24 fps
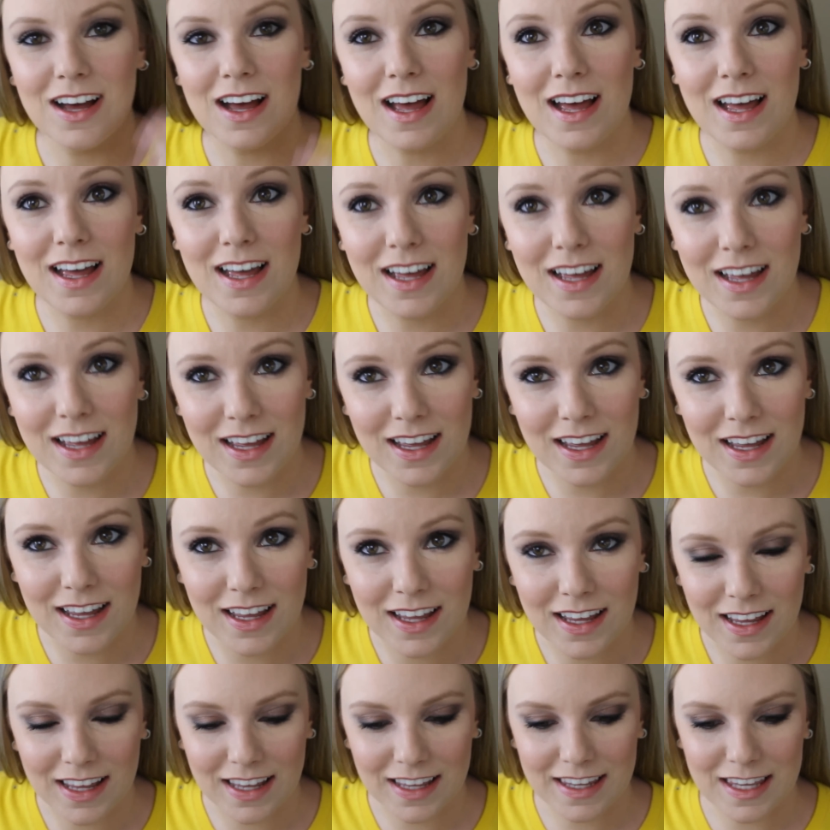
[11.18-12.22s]

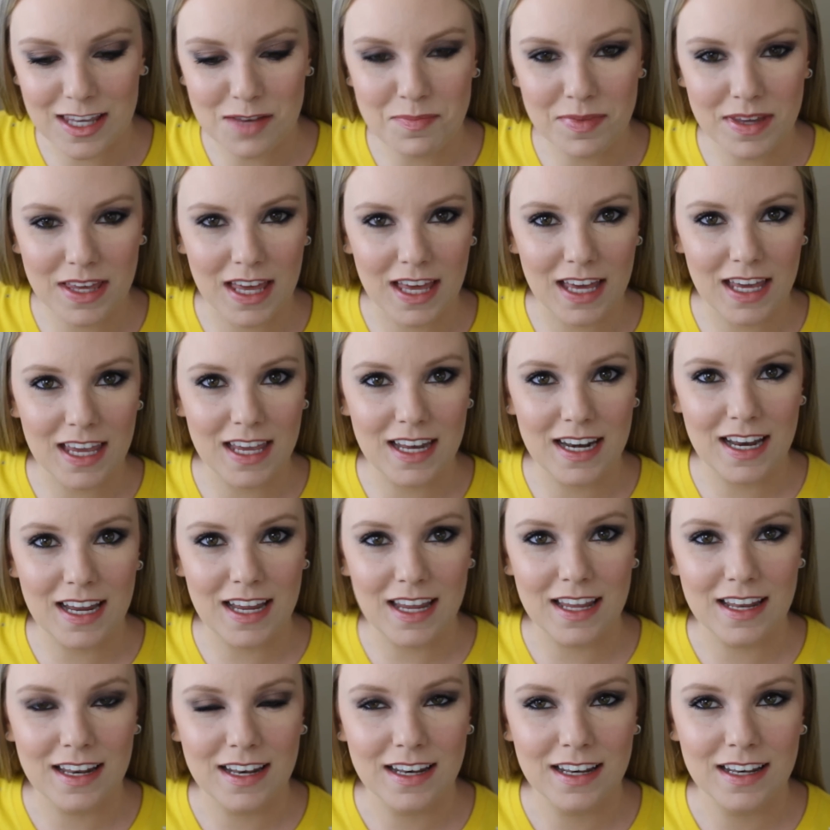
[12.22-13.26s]
Ah! I keep kicking
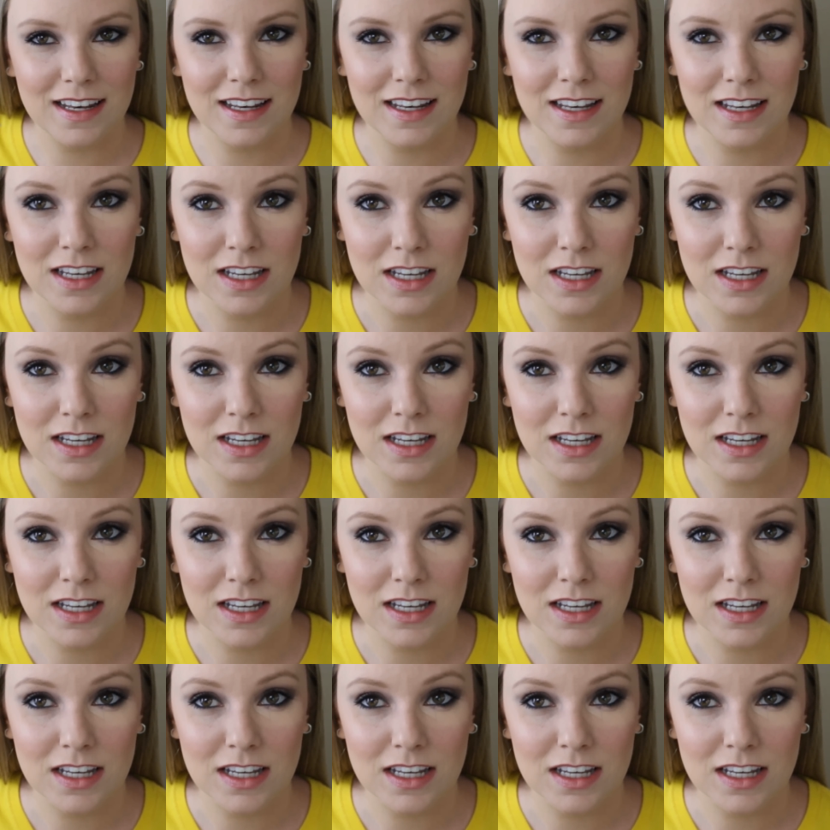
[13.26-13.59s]
it.